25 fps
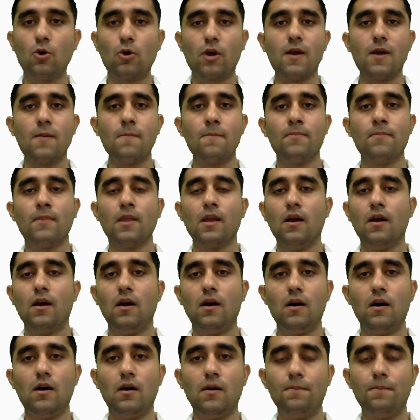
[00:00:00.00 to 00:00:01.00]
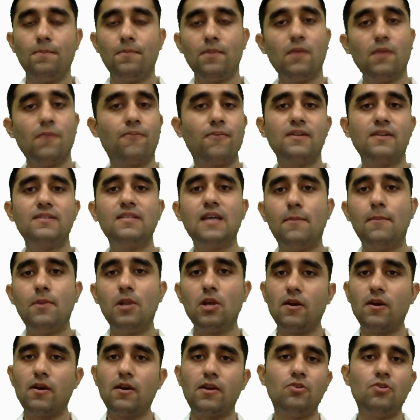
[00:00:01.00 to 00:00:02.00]
Okay, uh, for example,
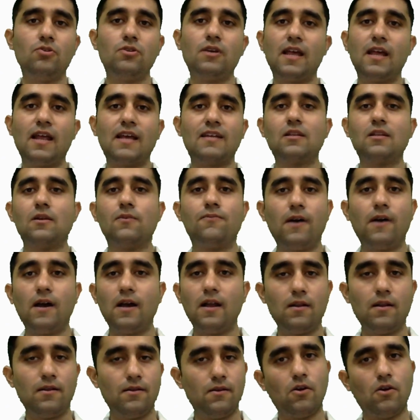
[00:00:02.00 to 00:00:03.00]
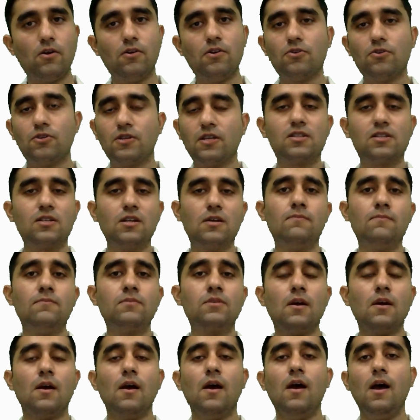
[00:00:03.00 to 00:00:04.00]
you're using an Excel file on your
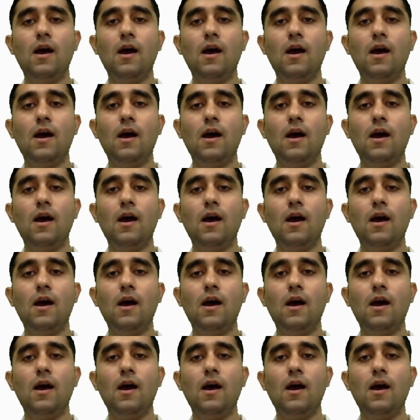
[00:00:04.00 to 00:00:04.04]
systems